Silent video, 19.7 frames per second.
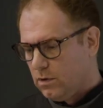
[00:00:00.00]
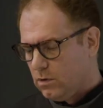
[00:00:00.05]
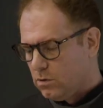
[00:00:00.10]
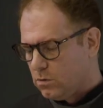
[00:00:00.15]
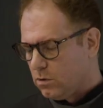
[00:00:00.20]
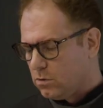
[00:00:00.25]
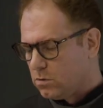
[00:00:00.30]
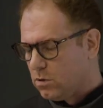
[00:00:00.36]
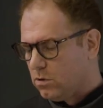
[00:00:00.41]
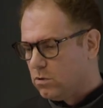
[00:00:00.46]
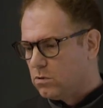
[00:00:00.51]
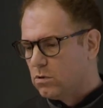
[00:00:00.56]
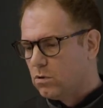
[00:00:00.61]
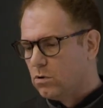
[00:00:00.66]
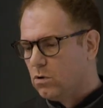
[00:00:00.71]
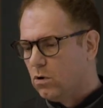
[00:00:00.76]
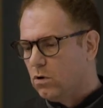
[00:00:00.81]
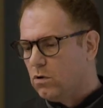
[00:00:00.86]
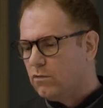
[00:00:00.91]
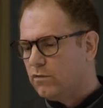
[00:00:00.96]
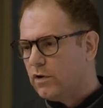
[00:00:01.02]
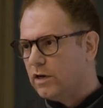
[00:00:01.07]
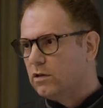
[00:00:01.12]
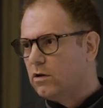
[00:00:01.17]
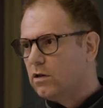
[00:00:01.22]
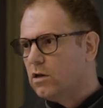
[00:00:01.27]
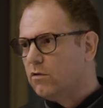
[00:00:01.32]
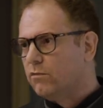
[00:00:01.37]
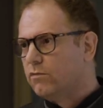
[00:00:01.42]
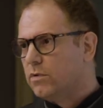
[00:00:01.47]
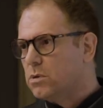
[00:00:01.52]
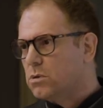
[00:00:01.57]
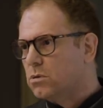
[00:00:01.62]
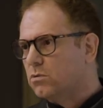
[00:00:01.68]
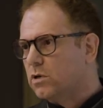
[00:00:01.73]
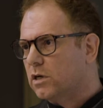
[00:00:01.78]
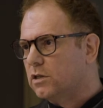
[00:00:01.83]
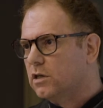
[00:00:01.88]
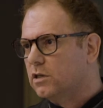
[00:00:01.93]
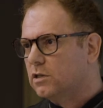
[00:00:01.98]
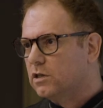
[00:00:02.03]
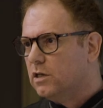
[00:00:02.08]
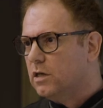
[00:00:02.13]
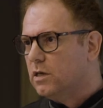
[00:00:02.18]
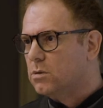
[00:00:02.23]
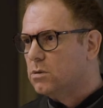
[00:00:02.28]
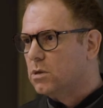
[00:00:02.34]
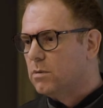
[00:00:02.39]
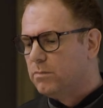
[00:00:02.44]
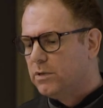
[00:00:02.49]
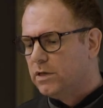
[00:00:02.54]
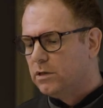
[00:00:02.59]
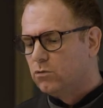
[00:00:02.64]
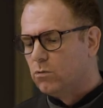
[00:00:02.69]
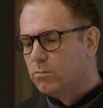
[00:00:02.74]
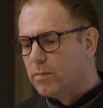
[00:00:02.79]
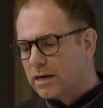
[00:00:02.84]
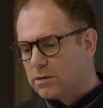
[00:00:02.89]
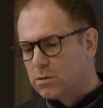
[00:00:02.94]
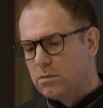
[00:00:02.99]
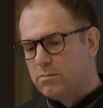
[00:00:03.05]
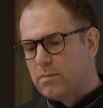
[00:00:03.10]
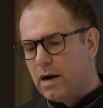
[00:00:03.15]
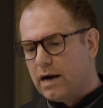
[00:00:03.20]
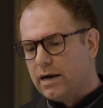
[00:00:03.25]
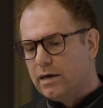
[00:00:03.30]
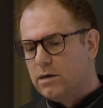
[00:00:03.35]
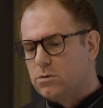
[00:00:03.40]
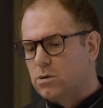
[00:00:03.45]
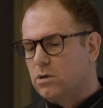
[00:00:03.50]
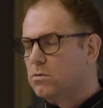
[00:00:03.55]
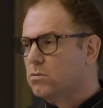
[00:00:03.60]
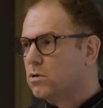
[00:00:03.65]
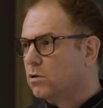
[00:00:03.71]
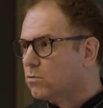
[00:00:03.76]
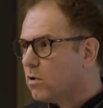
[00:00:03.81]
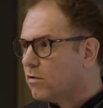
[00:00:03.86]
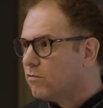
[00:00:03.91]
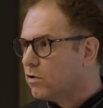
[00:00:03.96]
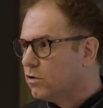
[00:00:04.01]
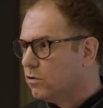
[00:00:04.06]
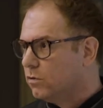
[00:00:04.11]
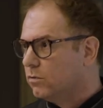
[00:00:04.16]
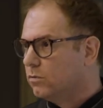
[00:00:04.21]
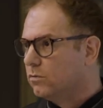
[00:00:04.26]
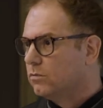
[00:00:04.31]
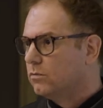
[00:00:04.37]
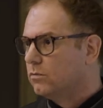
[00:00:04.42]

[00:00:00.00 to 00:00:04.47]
So the goal, finally, of this strategy is simply to maximize the revenue.